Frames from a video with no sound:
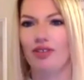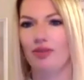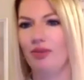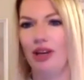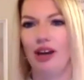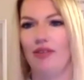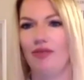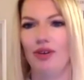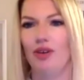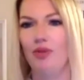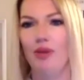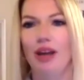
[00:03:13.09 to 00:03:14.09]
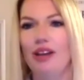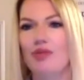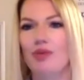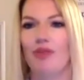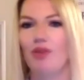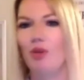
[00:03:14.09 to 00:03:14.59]
Yeah. We have no weights,
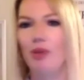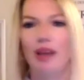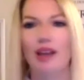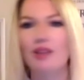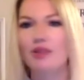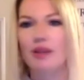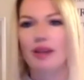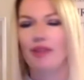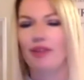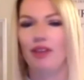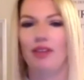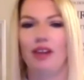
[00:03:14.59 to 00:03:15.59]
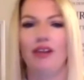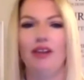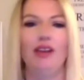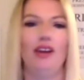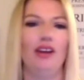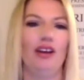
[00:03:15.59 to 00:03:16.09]
we have no bands, we have nothing.
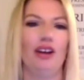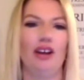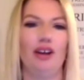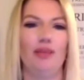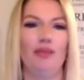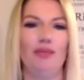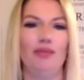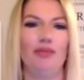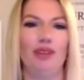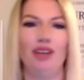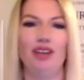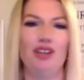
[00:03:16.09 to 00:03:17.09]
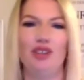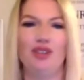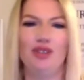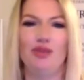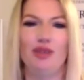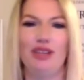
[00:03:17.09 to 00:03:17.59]
And it's just
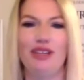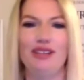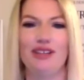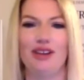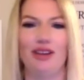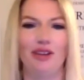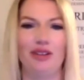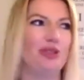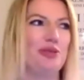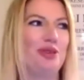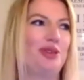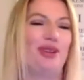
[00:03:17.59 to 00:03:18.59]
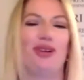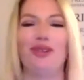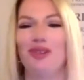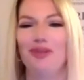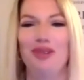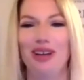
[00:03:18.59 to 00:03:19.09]
so easy. All the excuses go
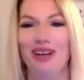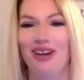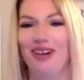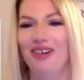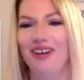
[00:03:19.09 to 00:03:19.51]
out the window.